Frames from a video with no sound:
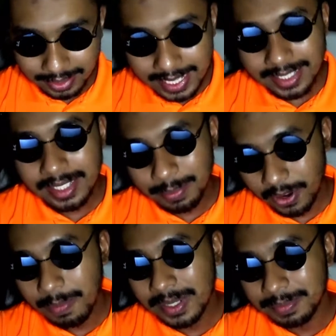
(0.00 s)
that's the
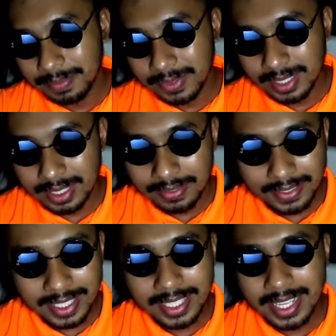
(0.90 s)
problem if
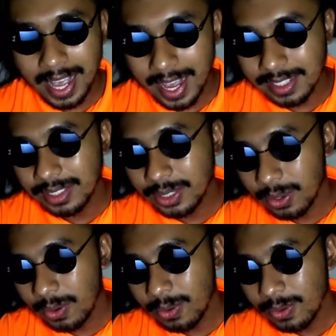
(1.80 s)
it has
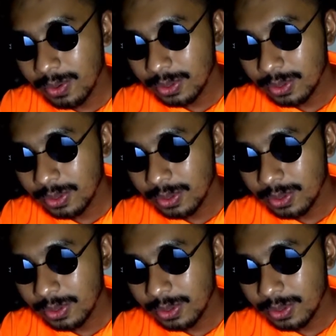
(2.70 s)
so